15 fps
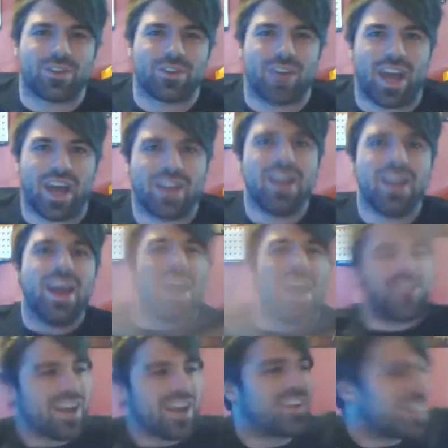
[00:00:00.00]
through that? And
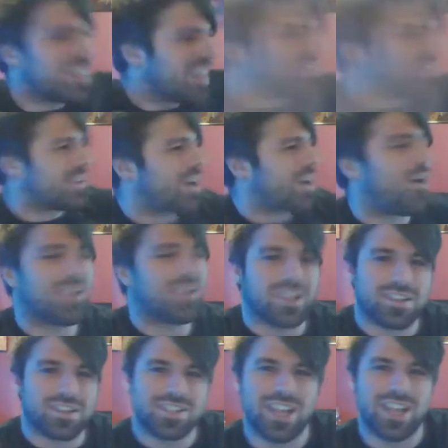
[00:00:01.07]
then they go to
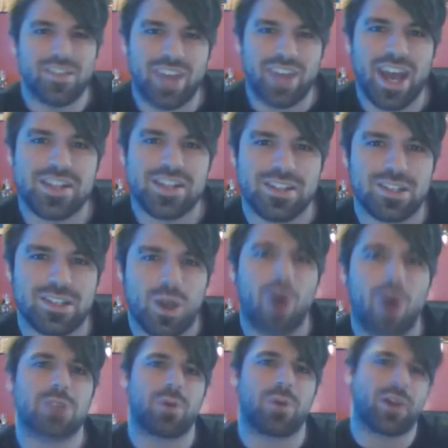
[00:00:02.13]
the CVS and the
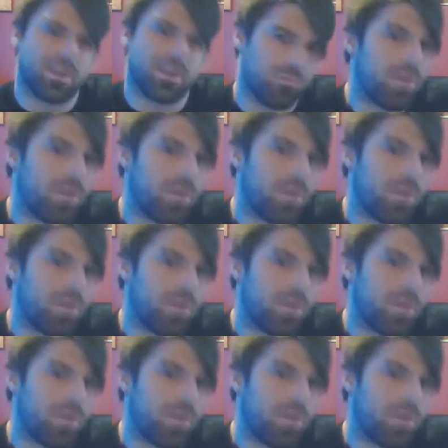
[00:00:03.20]
toilet's broken.